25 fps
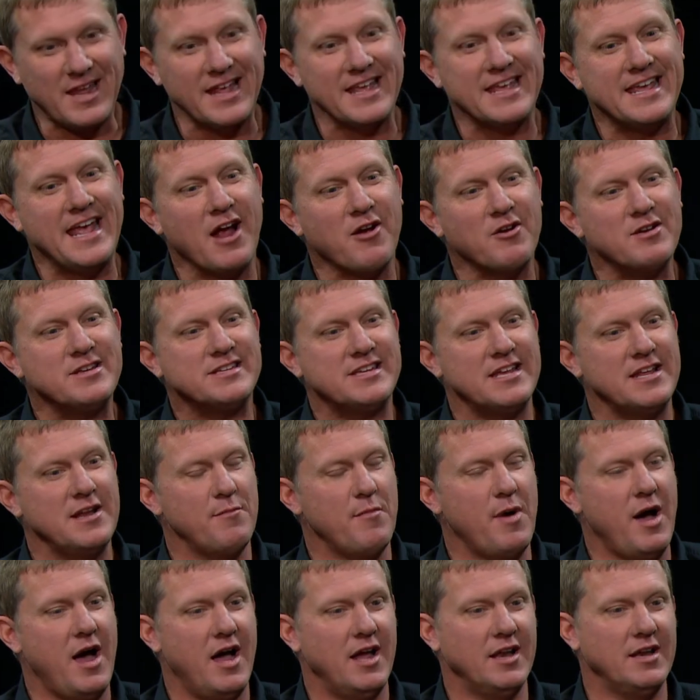Gary St.
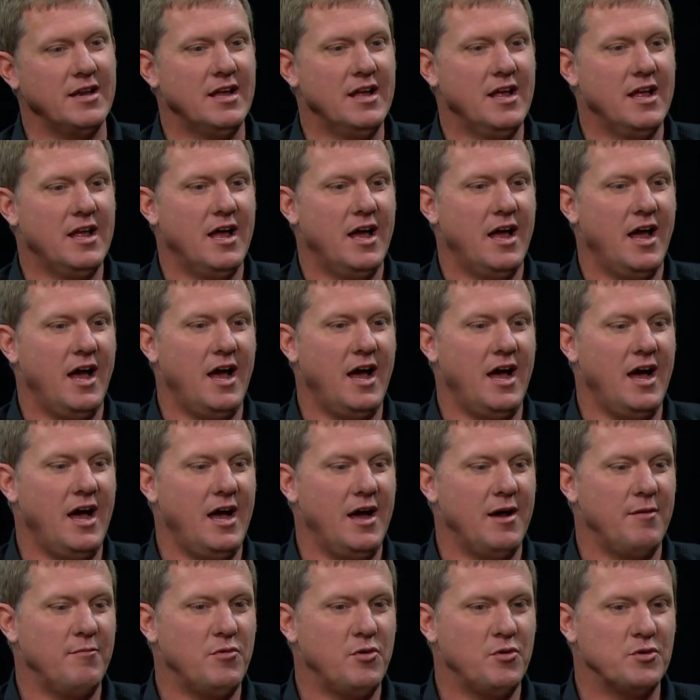Amant,
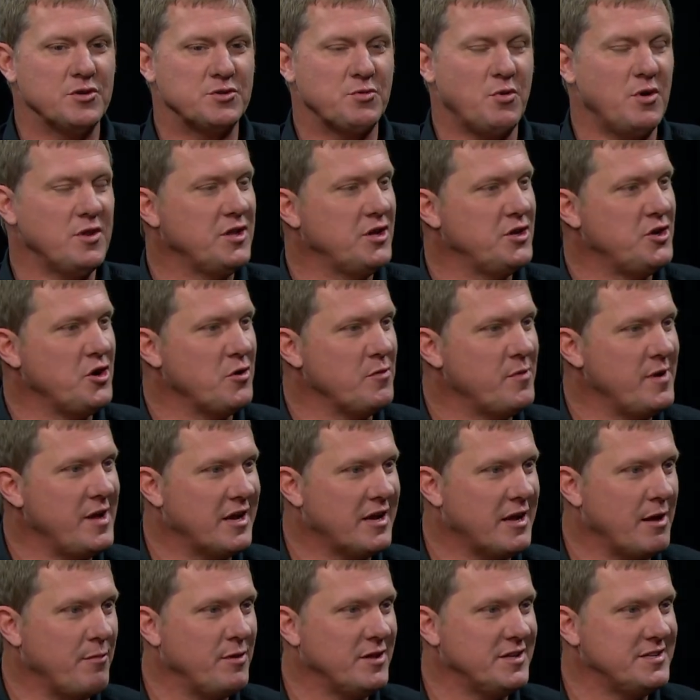um, who has won the Derby a
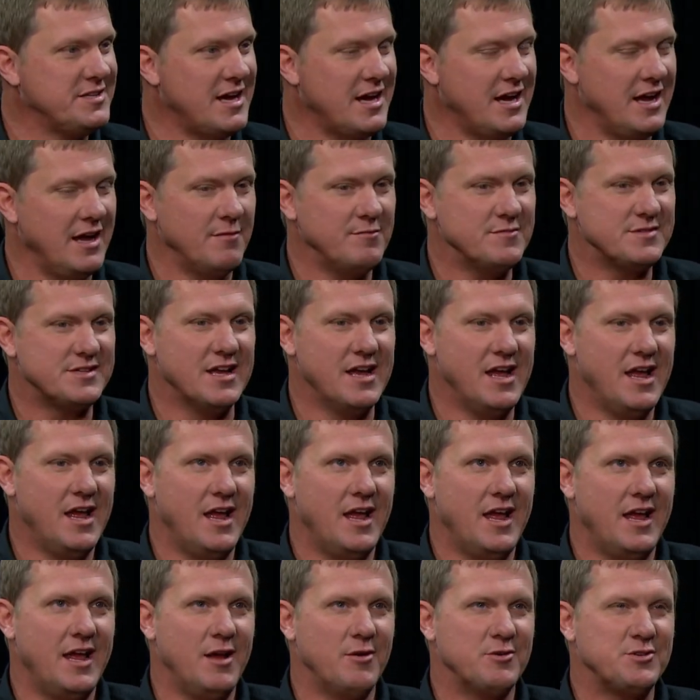couple of times,
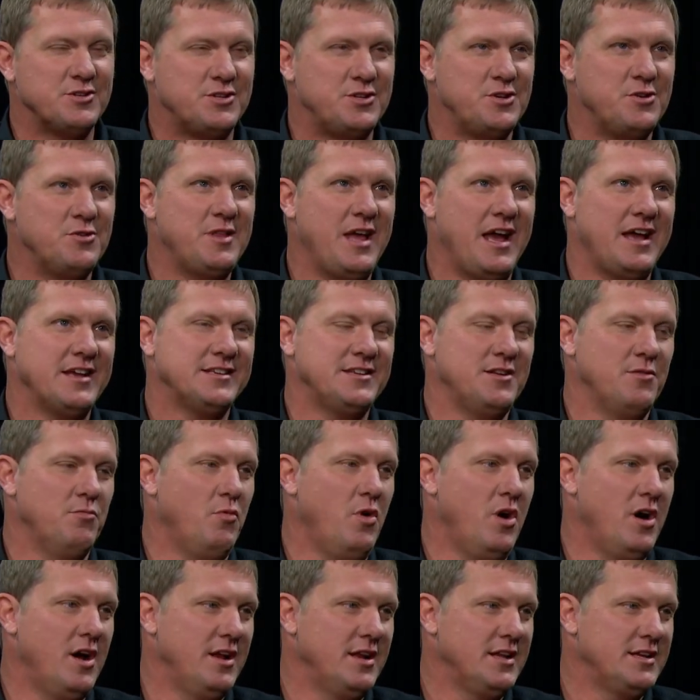it was
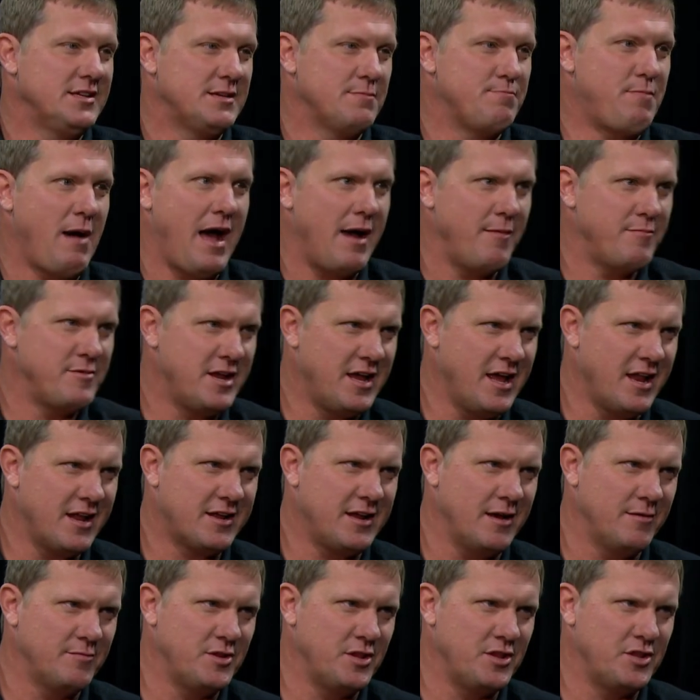2001. He said, Bob, you got to
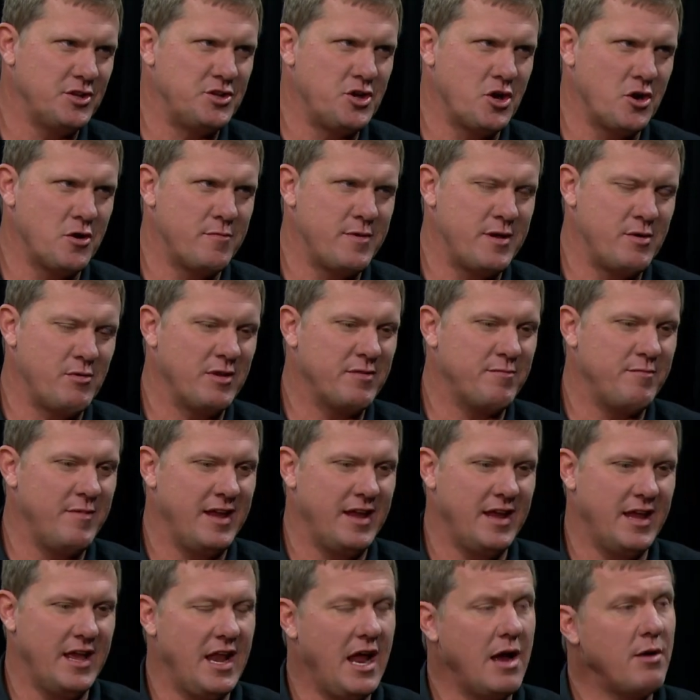come to the Derby with
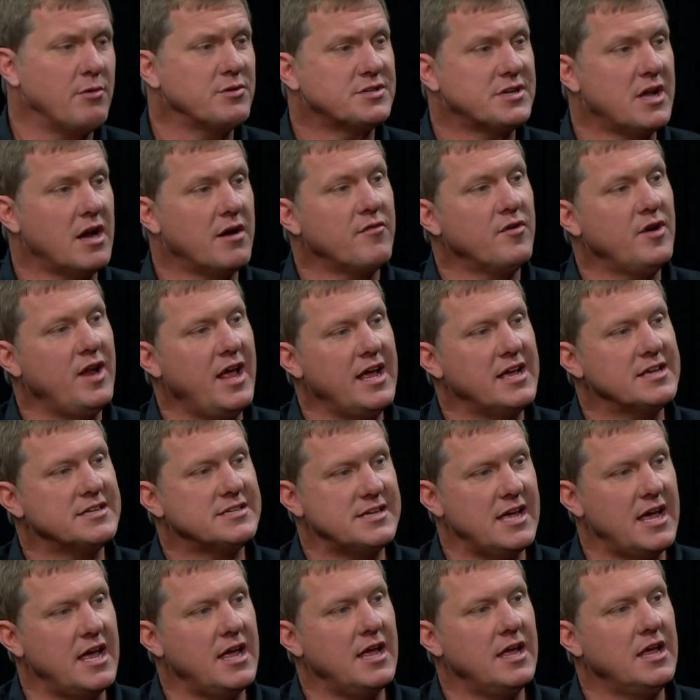me. And I was covering
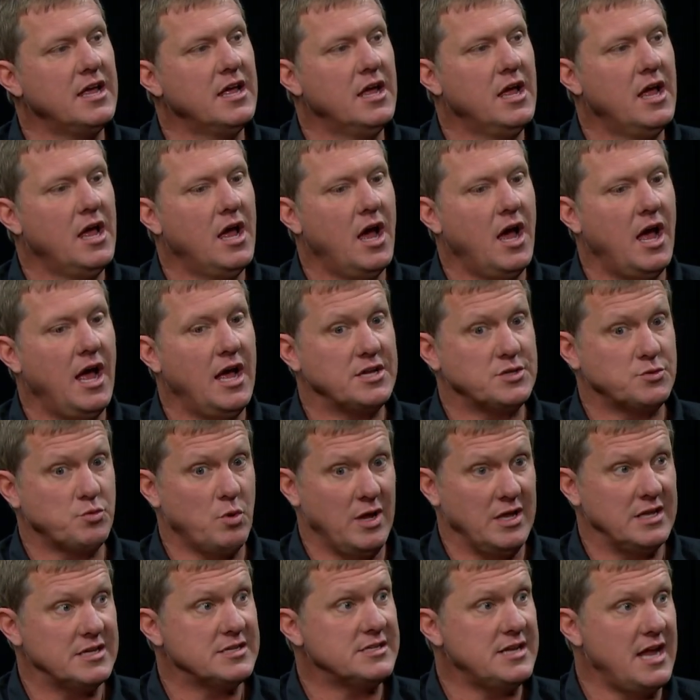ASA as
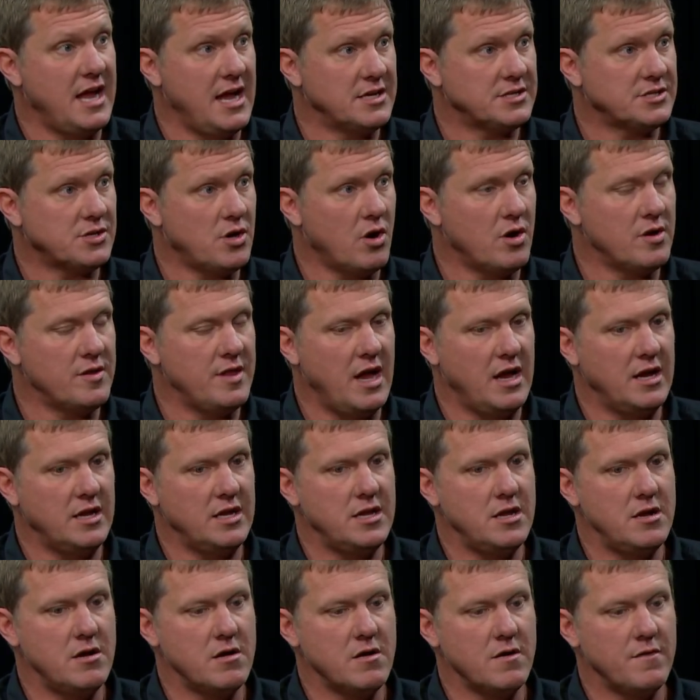well as NASCAR that
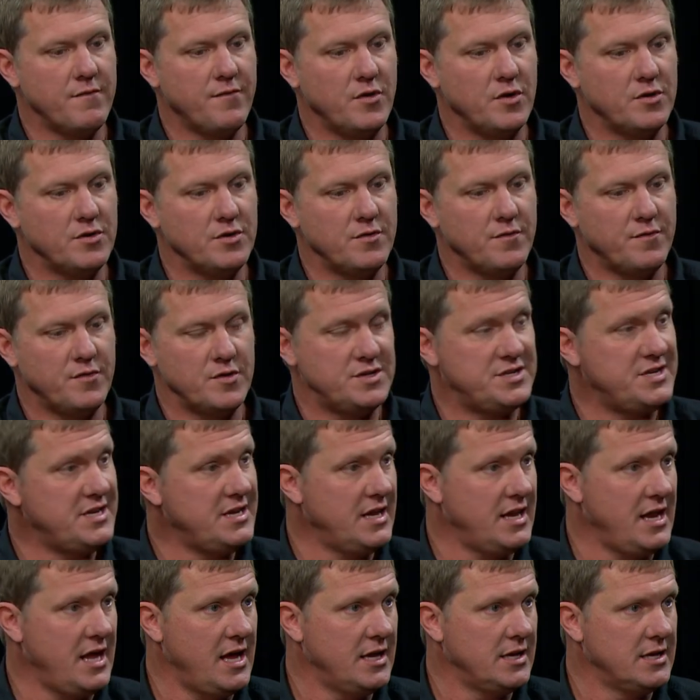year for, for
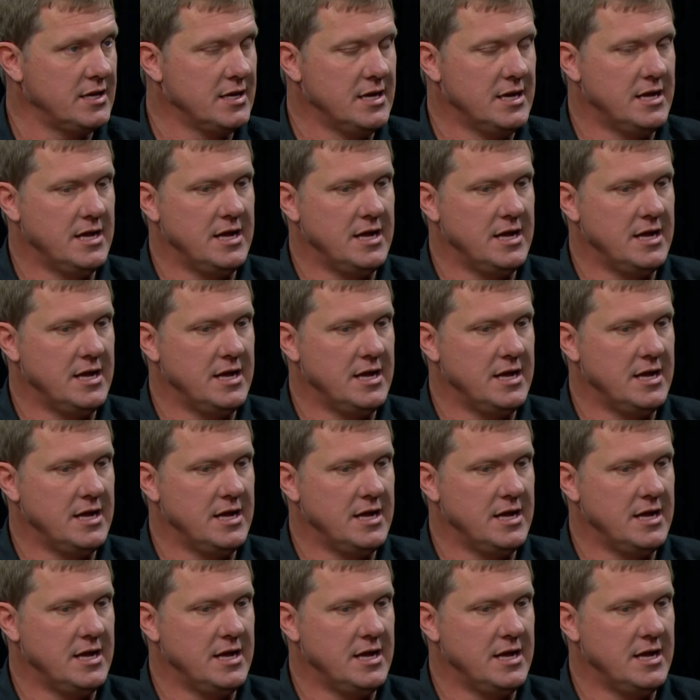TNN. Okay.